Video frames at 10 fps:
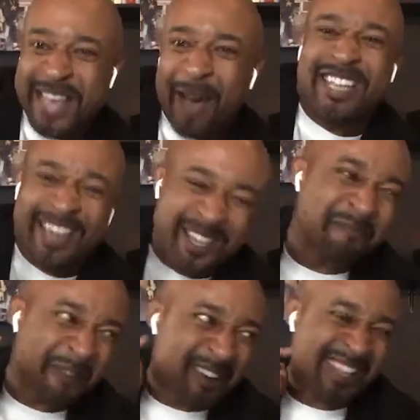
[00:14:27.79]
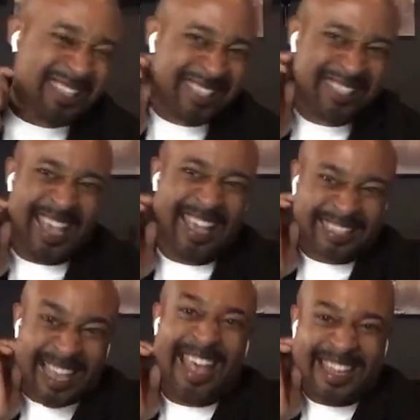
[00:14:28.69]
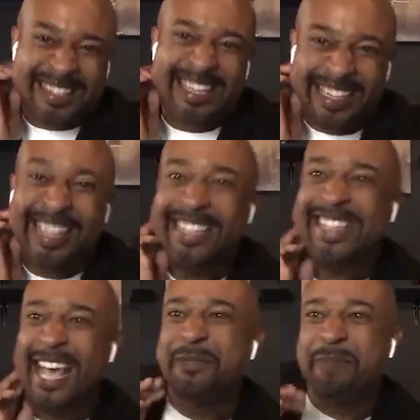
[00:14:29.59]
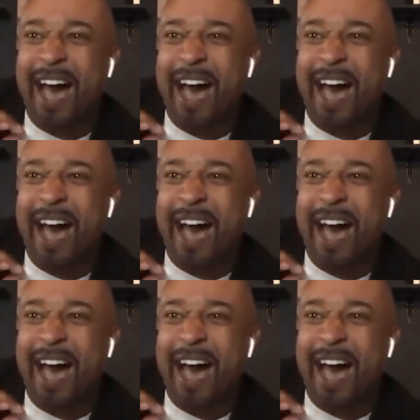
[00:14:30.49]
That was the other part that she said. Yes, it is. That's